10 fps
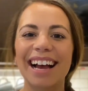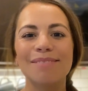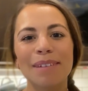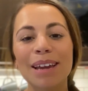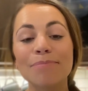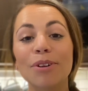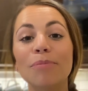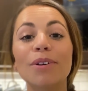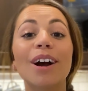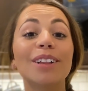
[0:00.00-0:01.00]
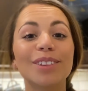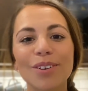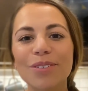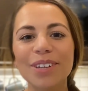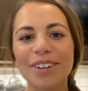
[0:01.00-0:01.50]
I'm Megan Brighton, a
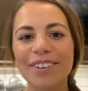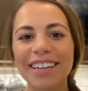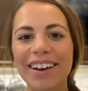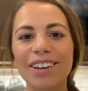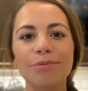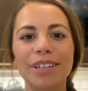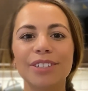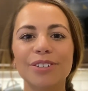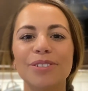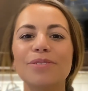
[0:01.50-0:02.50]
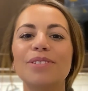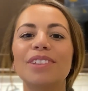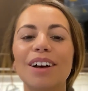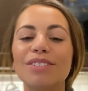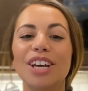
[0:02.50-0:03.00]
local Huron County realtor who
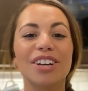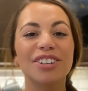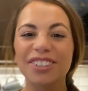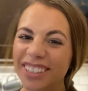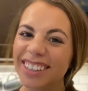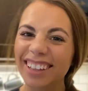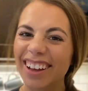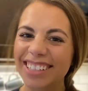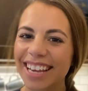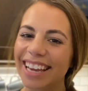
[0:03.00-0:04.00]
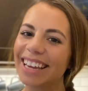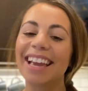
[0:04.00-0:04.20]
loves a good latte